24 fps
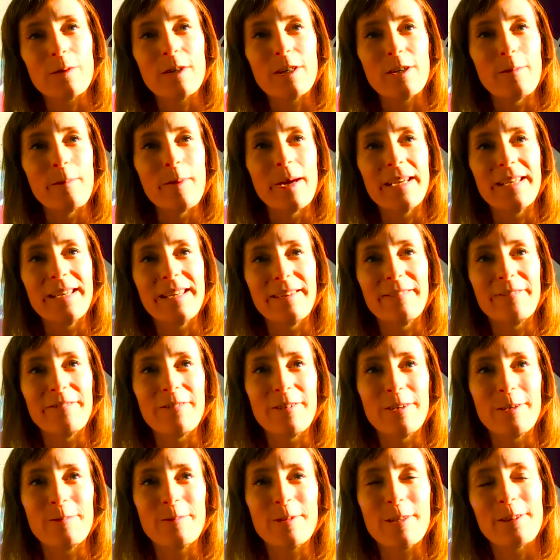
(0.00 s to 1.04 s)
when you're making
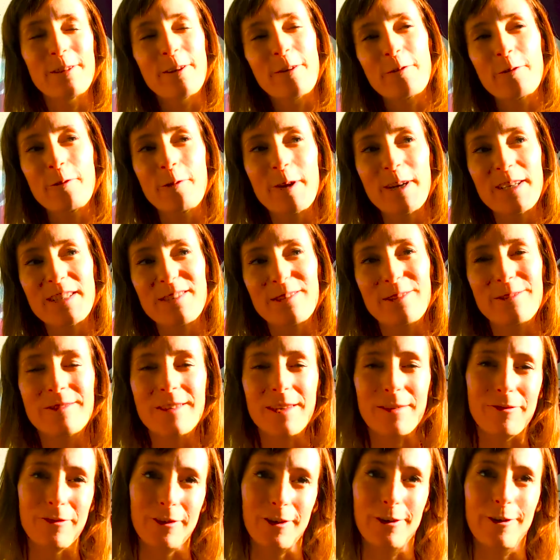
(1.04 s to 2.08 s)
films, and they're always sort of
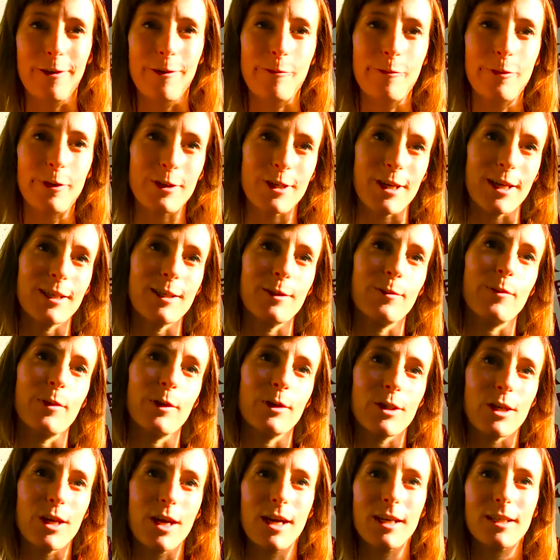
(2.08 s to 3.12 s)
different on project to
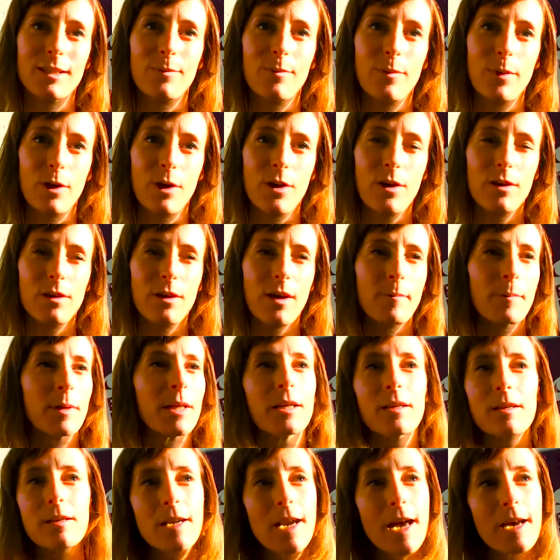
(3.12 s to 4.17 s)
project, but I
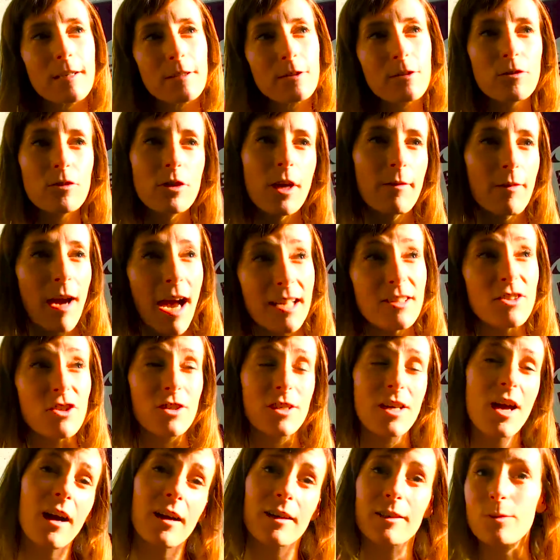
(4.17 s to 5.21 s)
mean,
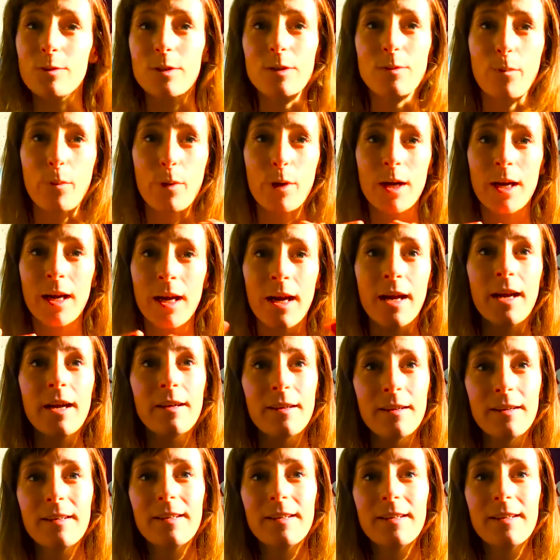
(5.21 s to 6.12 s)
actually ours was pretty